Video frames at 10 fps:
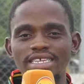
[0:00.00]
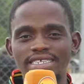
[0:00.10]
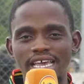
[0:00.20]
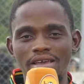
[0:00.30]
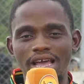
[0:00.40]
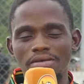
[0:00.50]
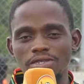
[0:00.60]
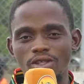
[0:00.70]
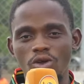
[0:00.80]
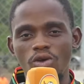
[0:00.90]
this game
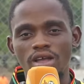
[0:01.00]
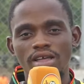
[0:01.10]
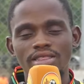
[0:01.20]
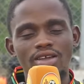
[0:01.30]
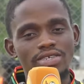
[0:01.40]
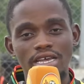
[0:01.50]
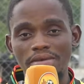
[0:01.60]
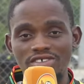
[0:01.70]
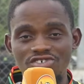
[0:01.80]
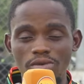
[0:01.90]
comes along, there's
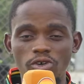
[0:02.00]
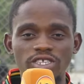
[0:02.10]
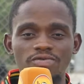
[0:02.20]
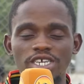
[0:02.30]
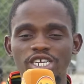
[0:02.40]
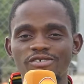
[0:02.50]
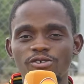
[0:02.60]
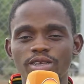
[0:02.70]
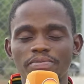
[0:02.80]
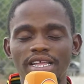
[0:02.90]
some extra motivation
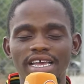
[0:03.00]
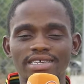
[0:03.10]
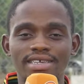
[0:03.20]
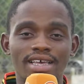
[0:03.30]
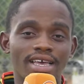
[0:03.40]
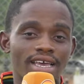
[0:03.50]
for the players.